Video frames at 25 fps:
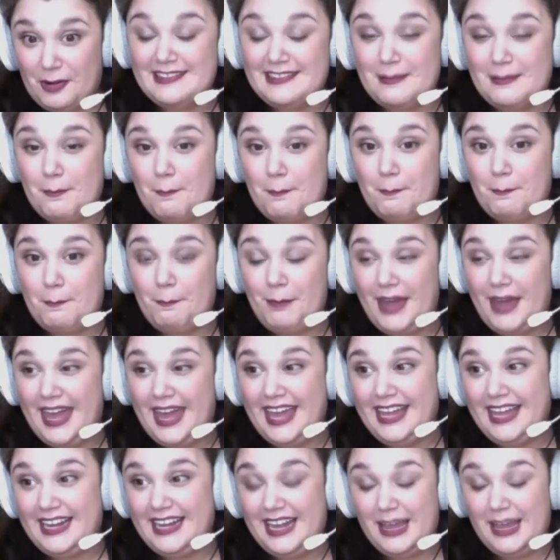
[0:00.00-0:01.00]
a
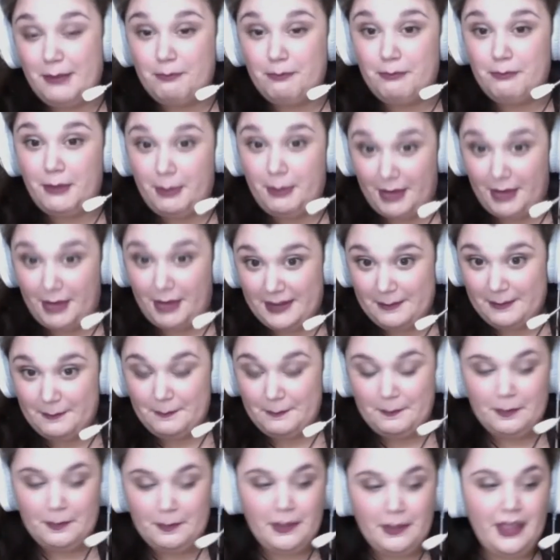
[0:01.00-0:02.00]
pain in my butt.
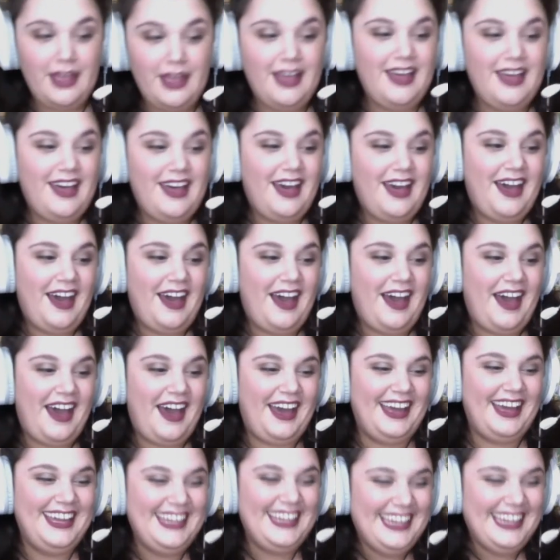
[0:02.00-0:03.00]

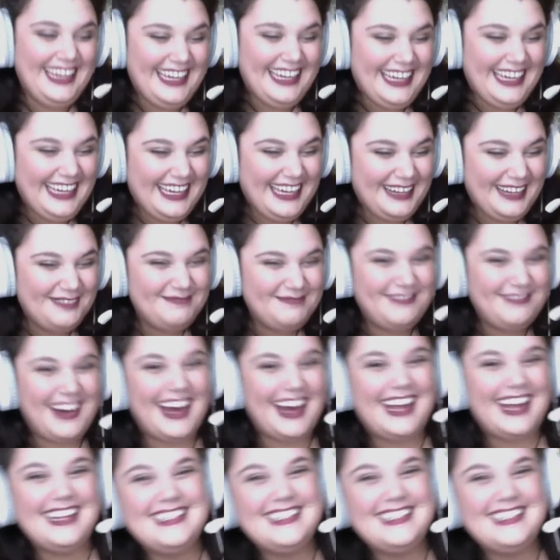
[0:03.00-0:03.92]
Uh, but